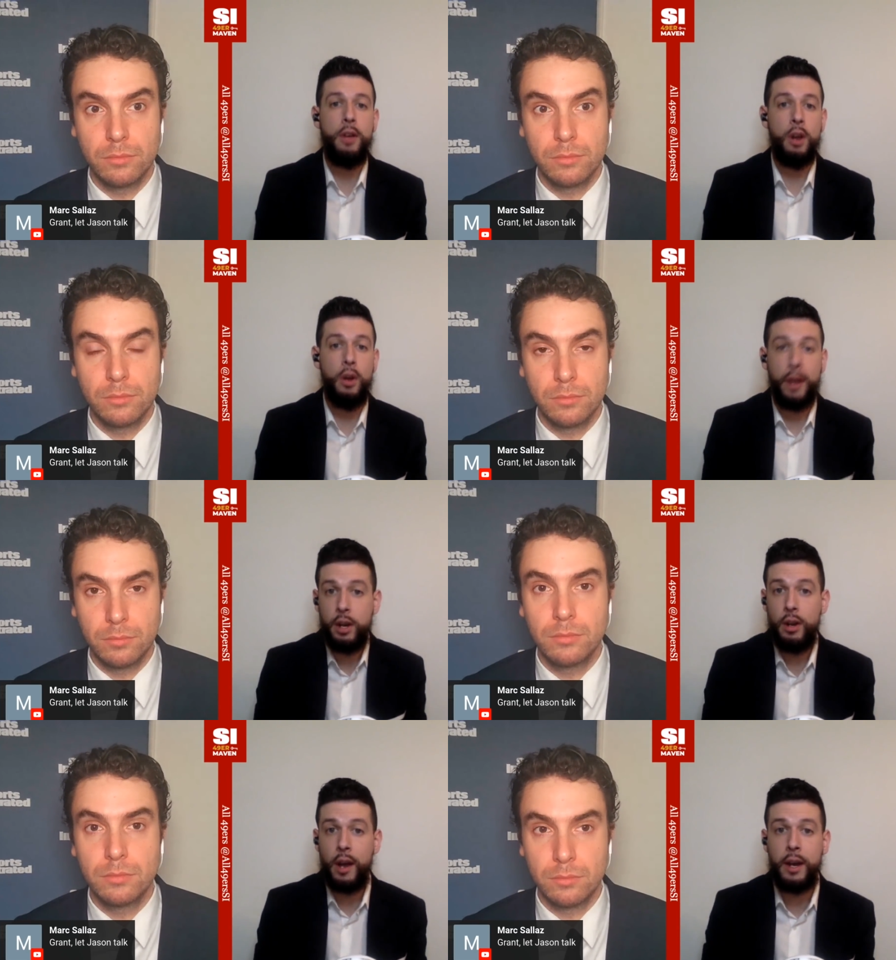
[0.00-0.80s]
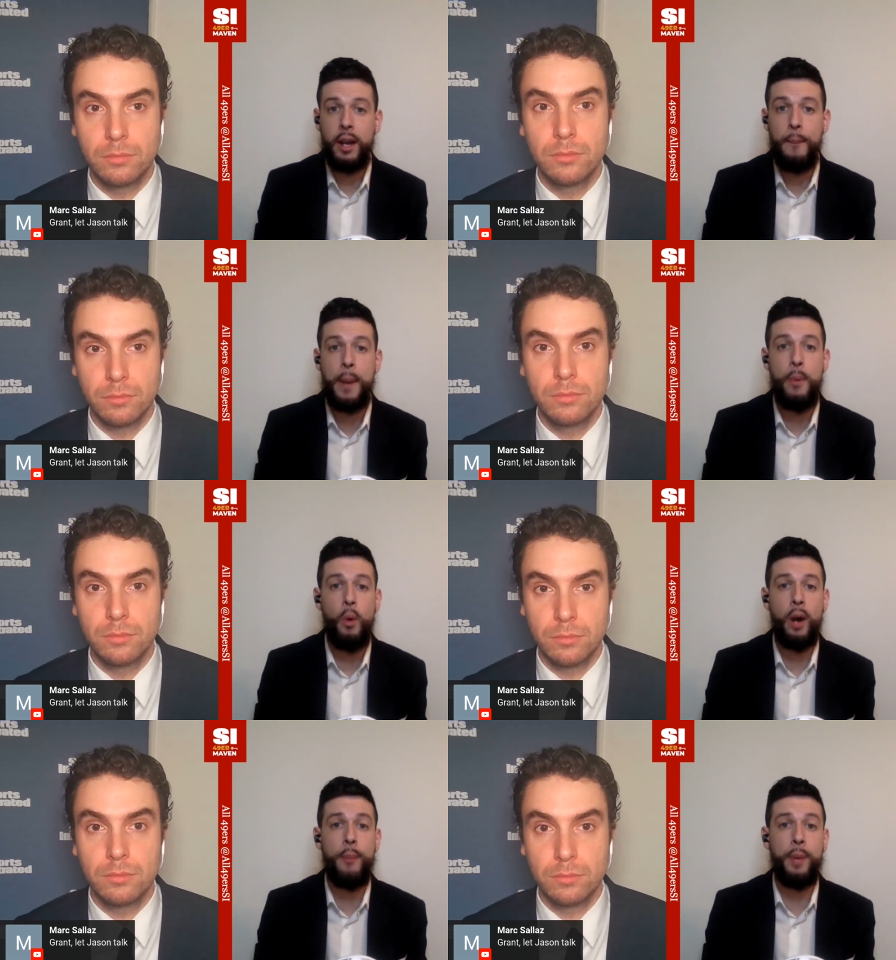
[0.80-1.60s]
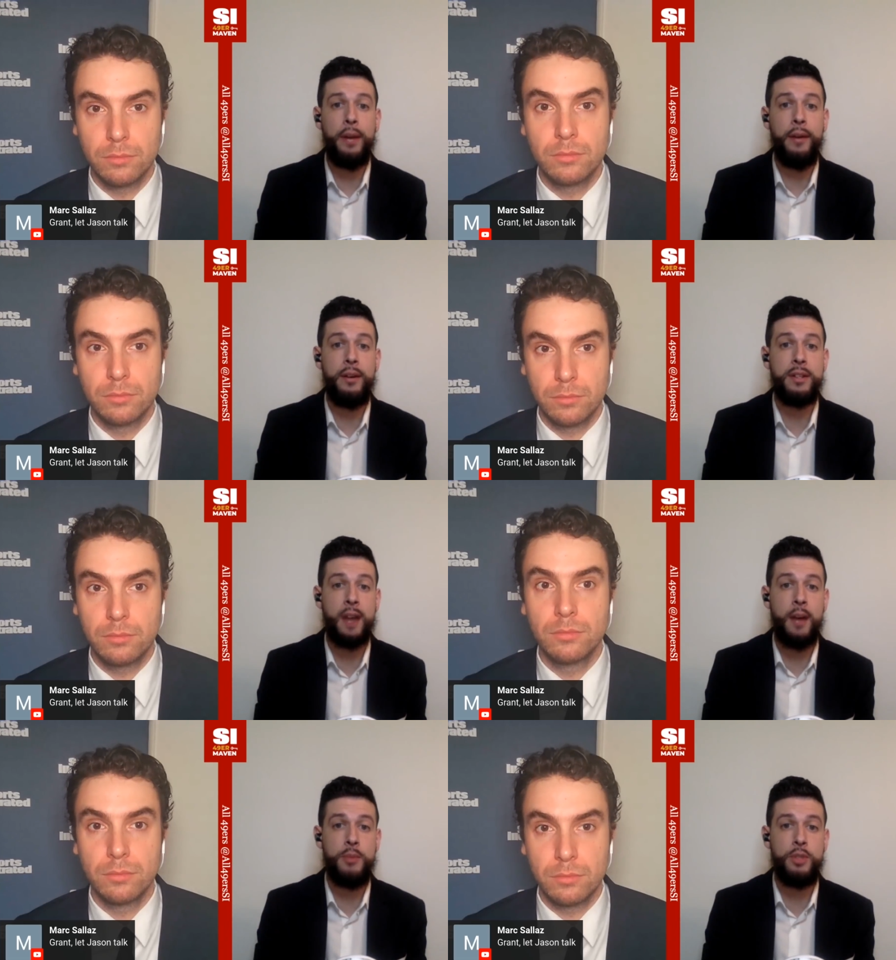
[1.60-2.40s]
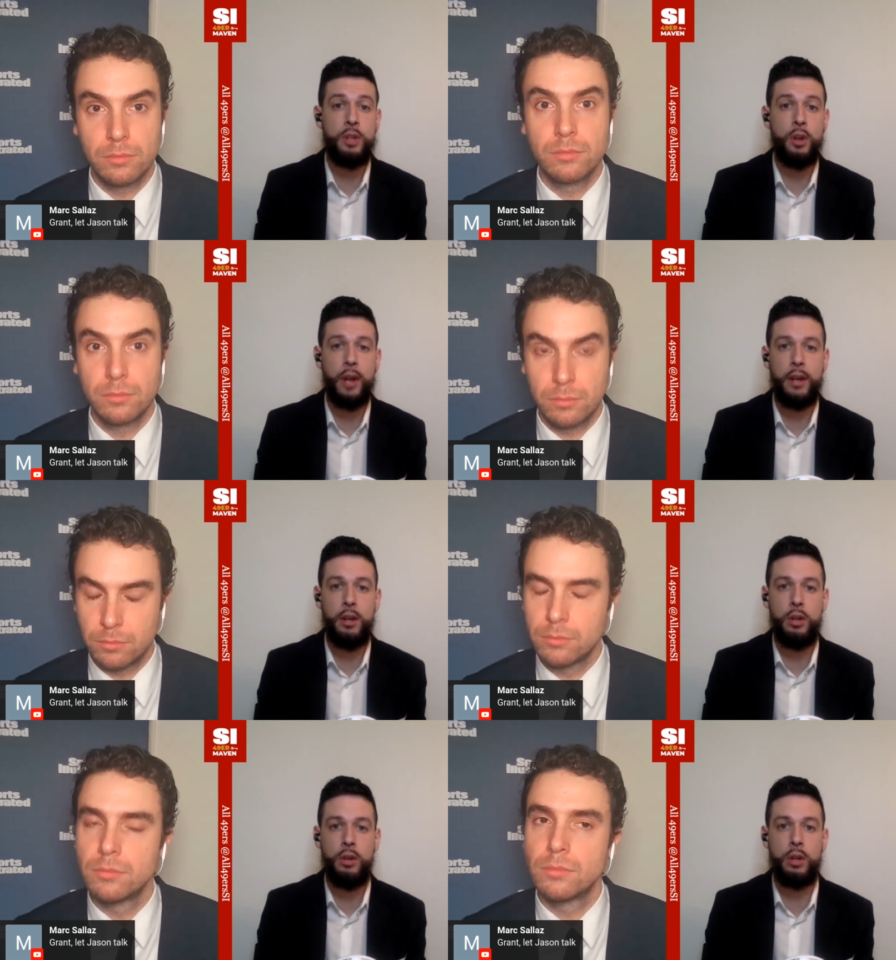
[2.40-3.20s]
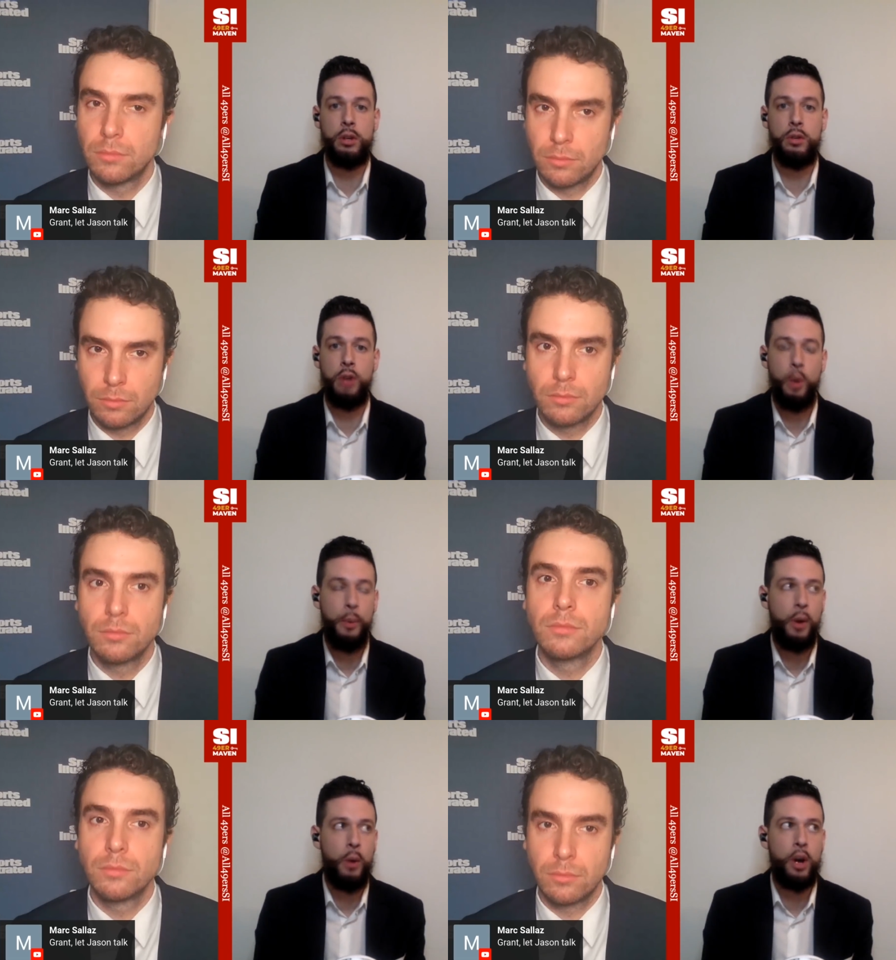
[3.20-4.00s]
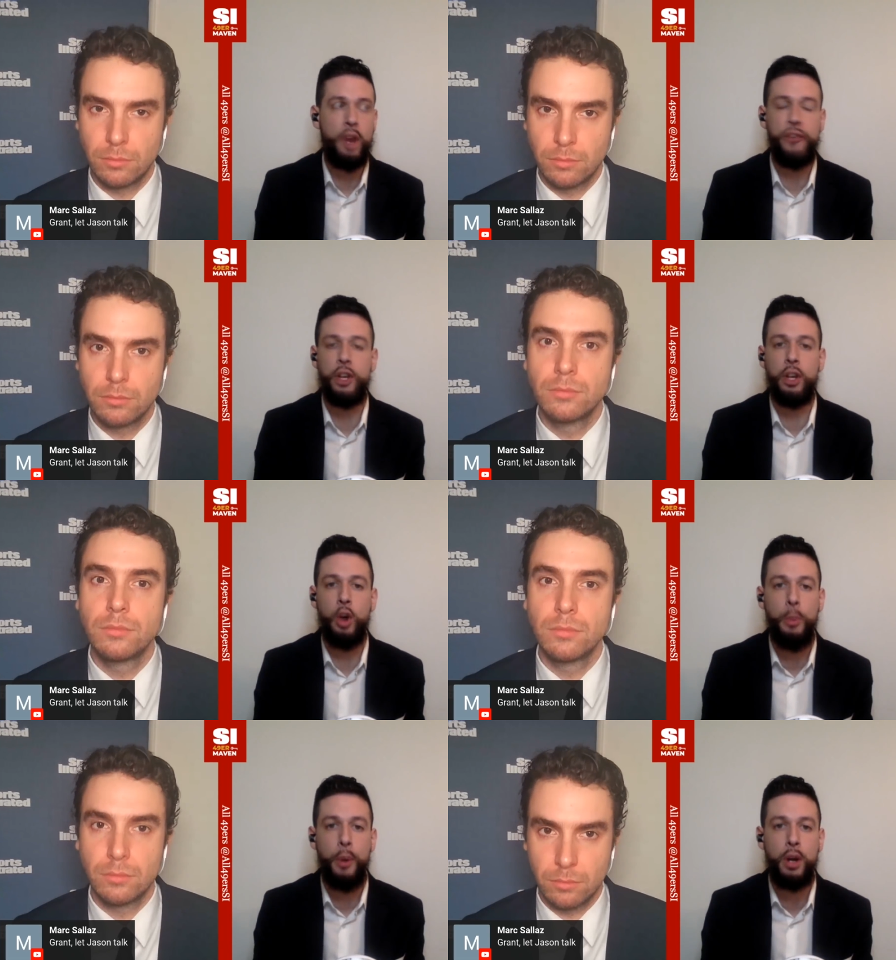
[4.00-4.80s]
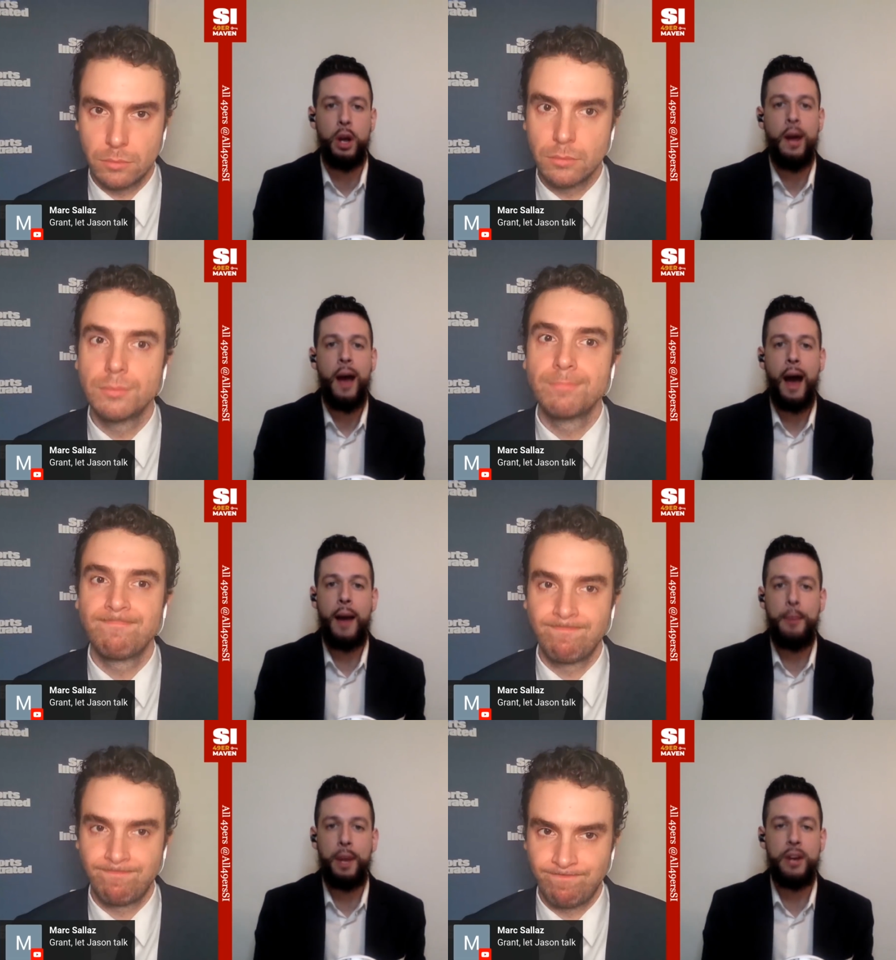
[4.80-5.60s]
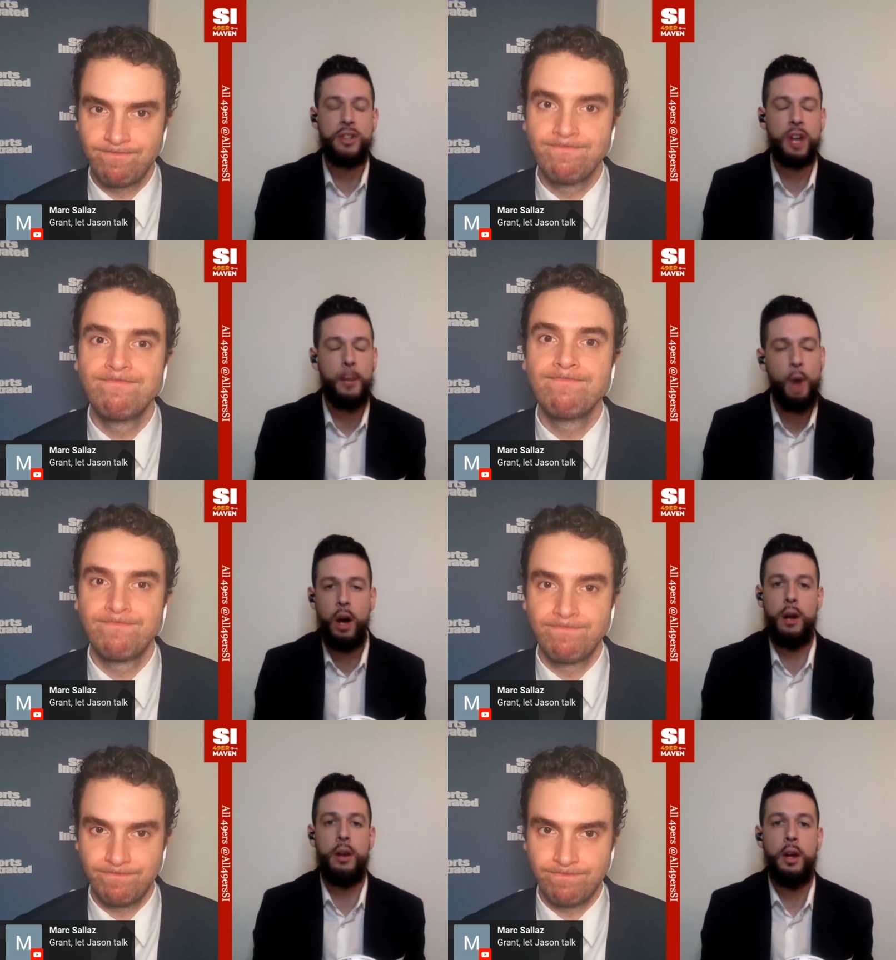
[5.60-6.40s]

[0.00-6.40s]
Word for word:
Speaker 1: know, like you're lucky that people want to be here at times. You know, like you you you lowball one offer, you lowball high players. Come on.